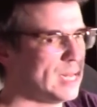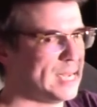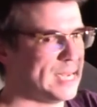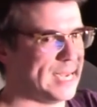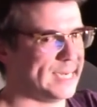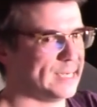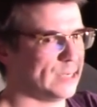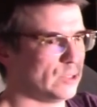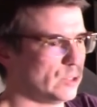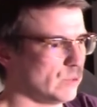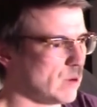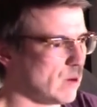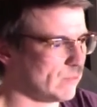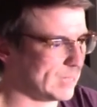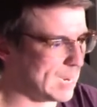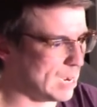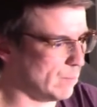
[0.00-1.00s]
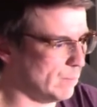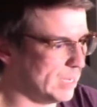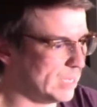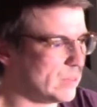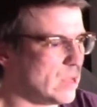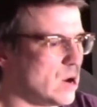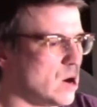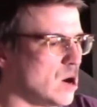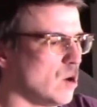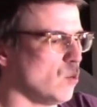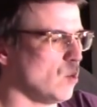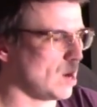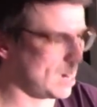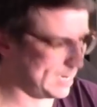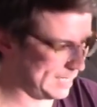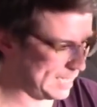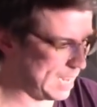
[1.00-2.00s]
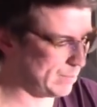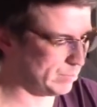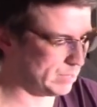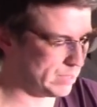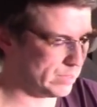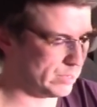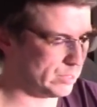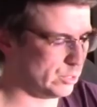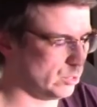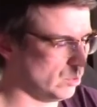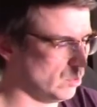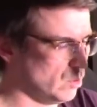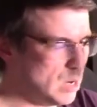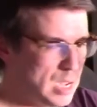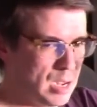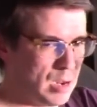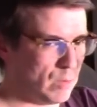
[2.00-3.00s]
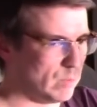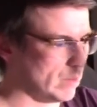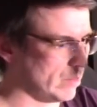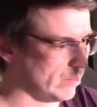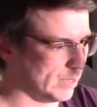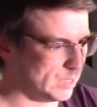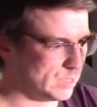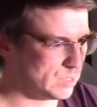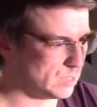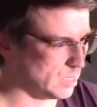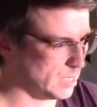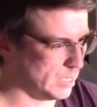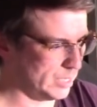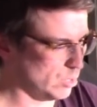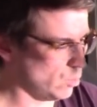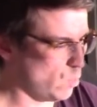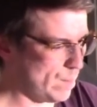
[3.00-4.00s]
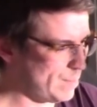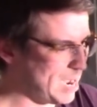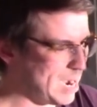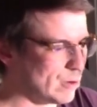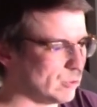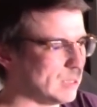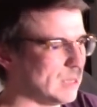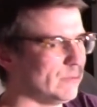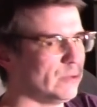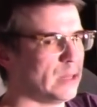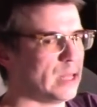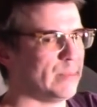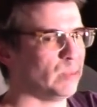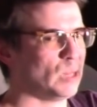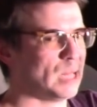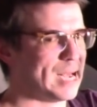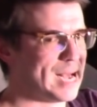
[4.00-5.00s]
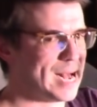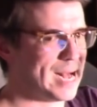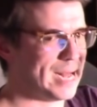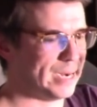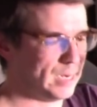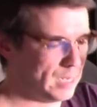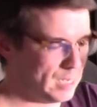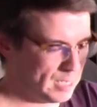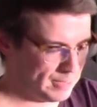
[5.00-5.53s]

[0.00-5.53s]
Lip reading: It tells you roughly how big they are, what kind of gameplay they do, whether it's what power level they play at,